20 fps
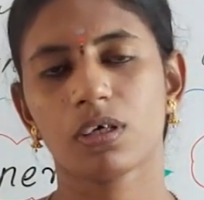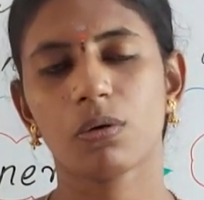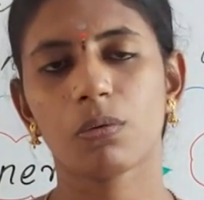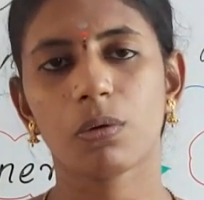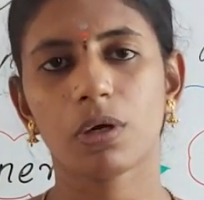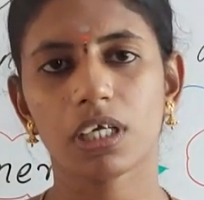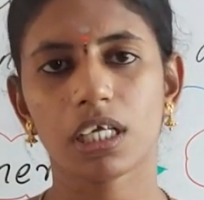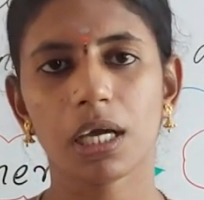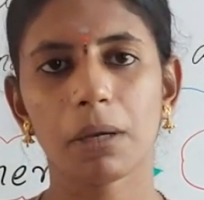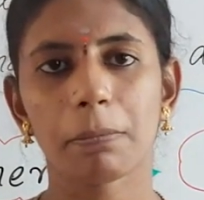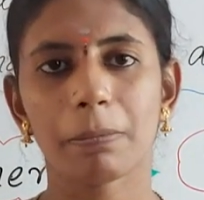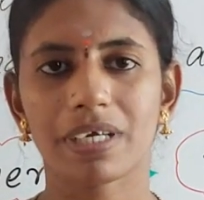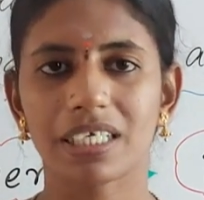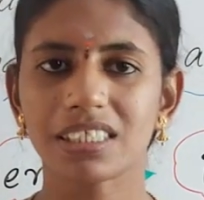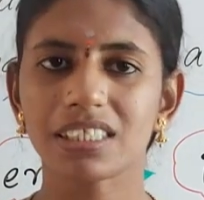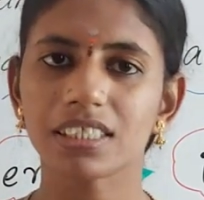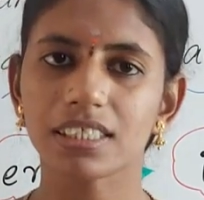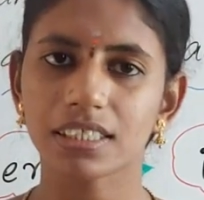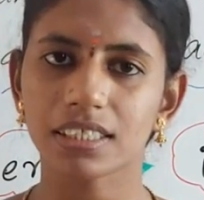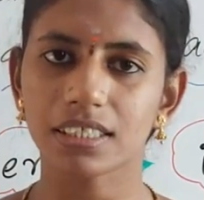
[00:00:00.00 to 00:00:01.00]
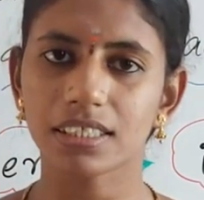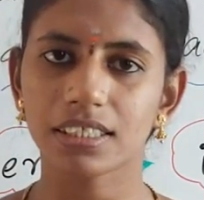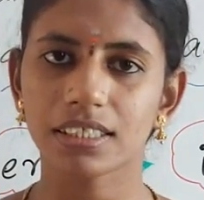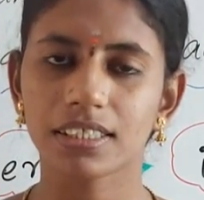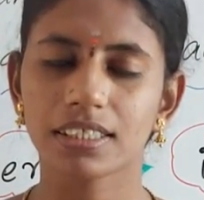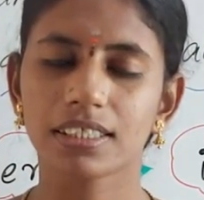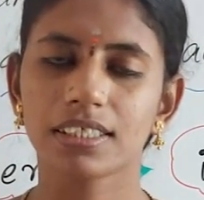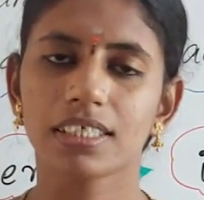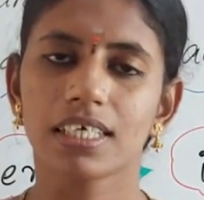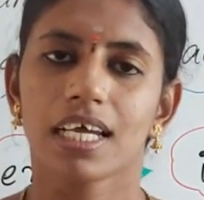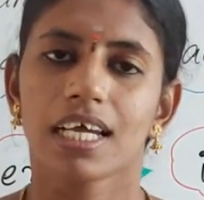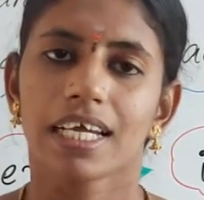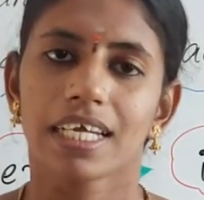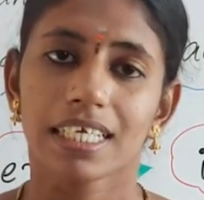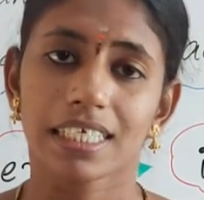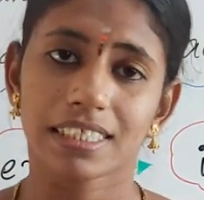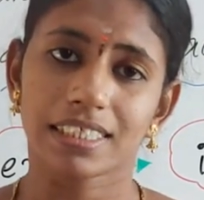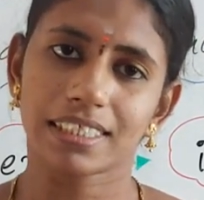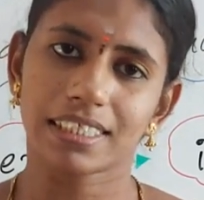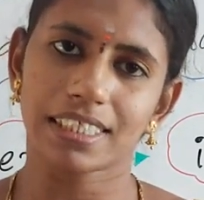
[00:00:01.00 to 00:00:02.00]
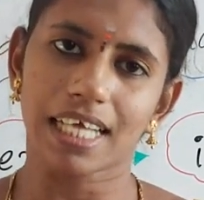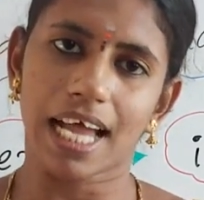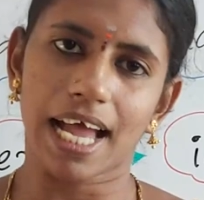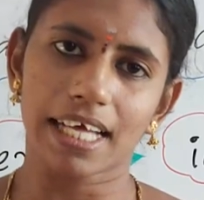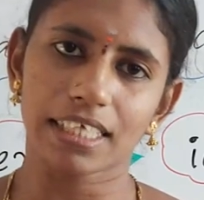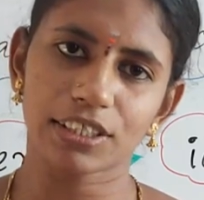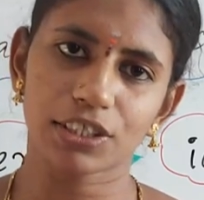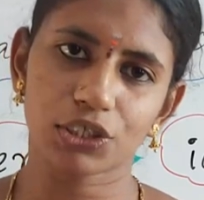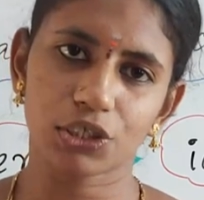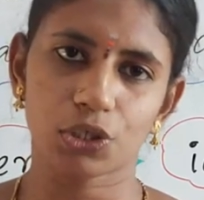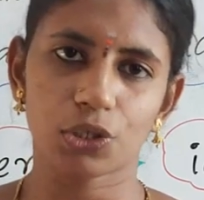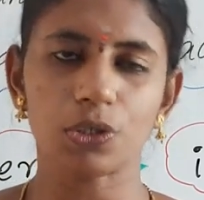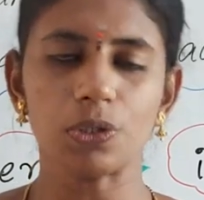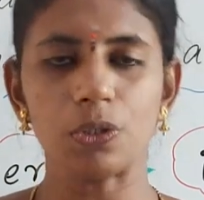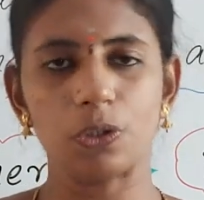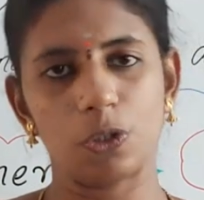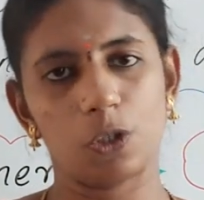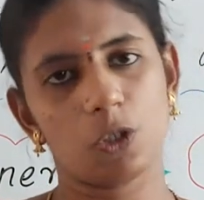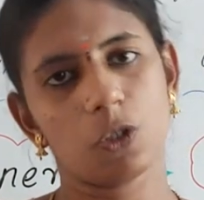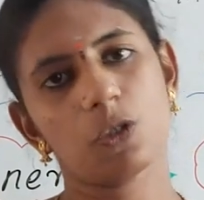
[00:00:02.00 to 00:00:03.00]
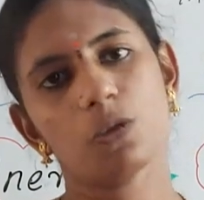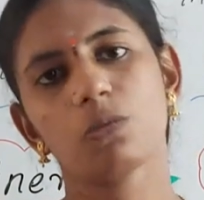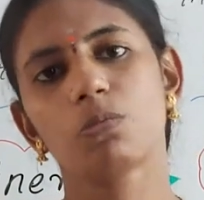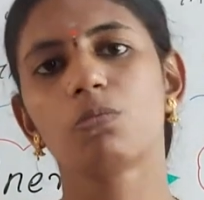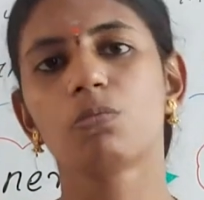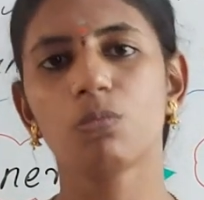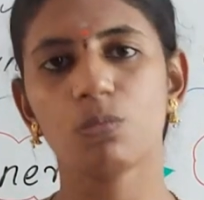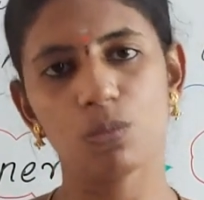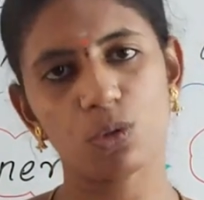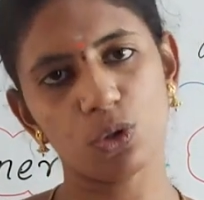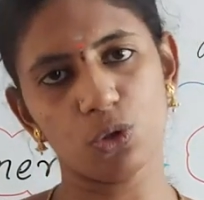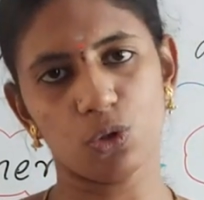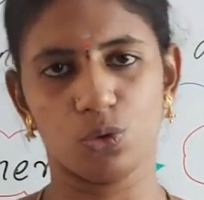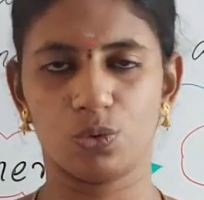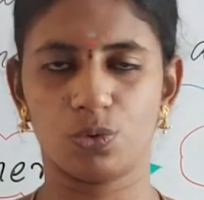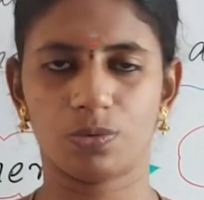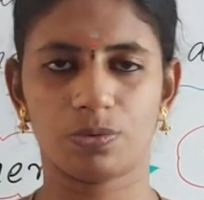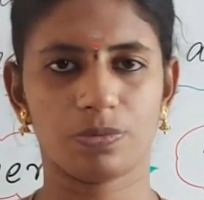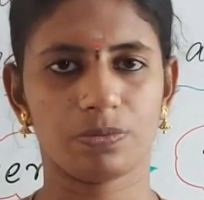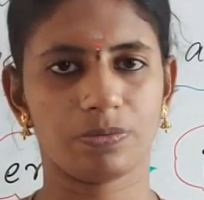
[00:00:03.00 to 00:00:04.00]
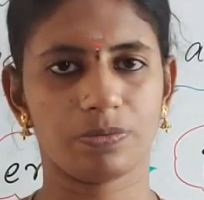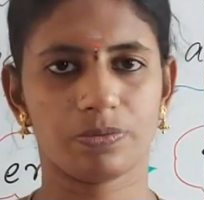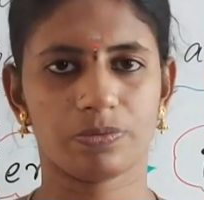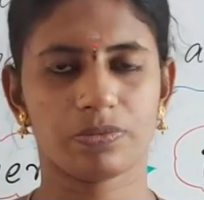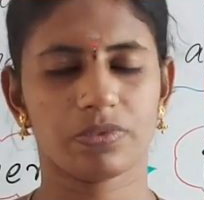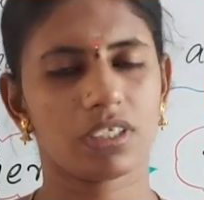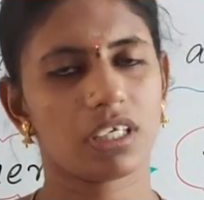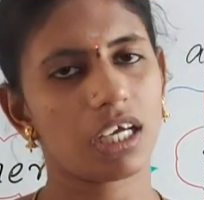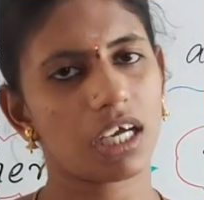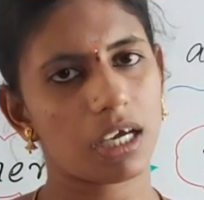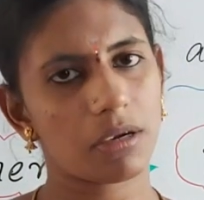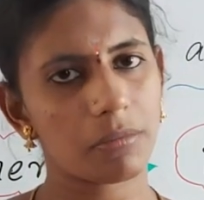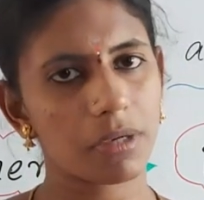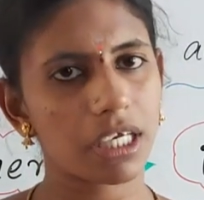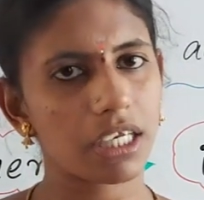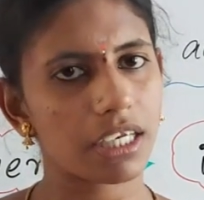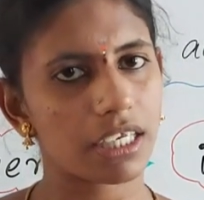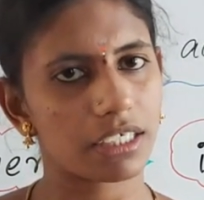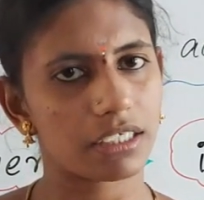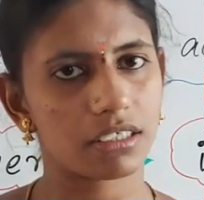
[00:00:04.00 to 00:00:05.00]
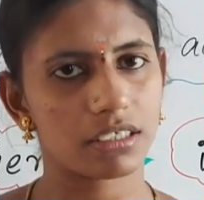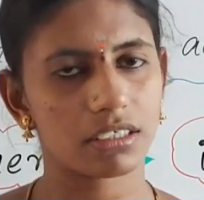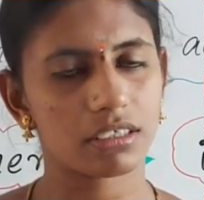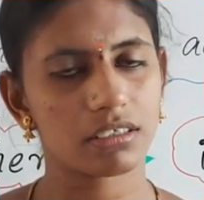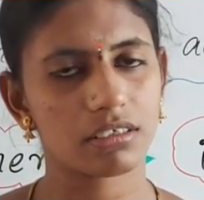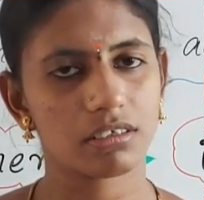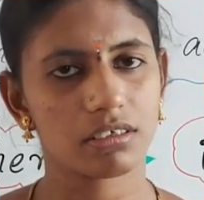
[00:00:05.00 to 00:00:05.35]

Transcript: What happens? It starts to move. Am I right?